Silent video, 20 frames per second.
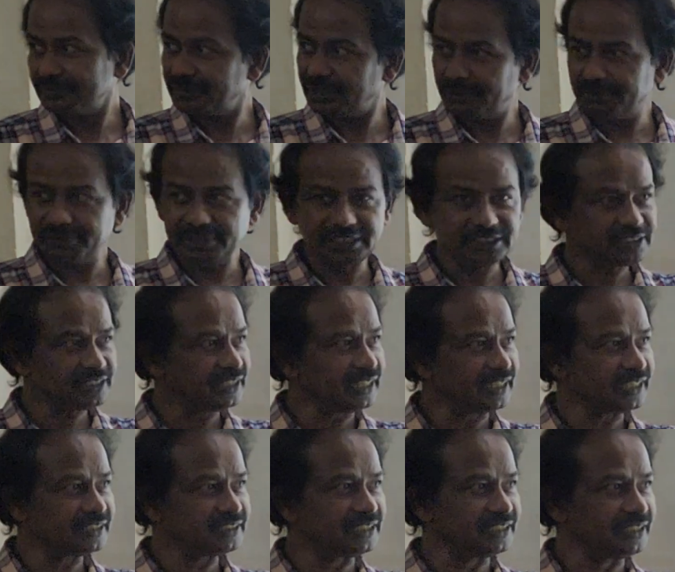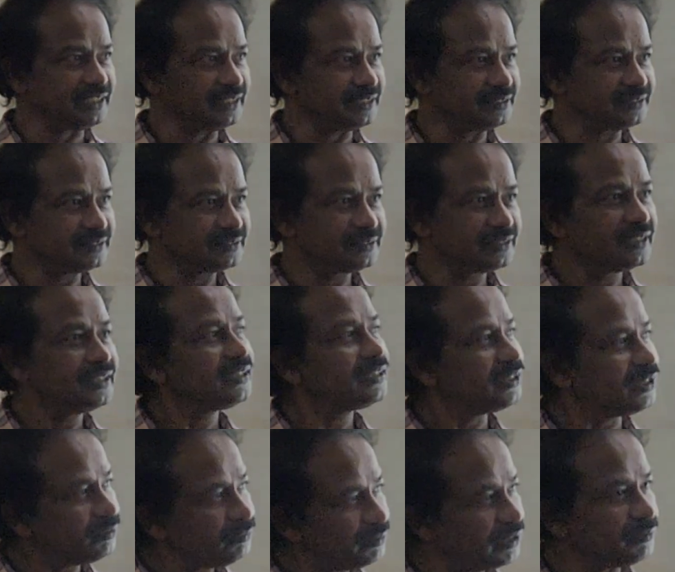We have finished the energy E.
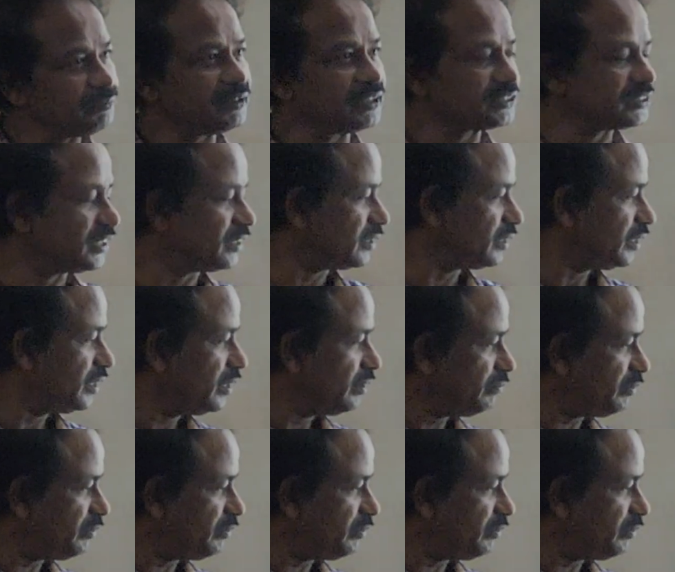Now wave function.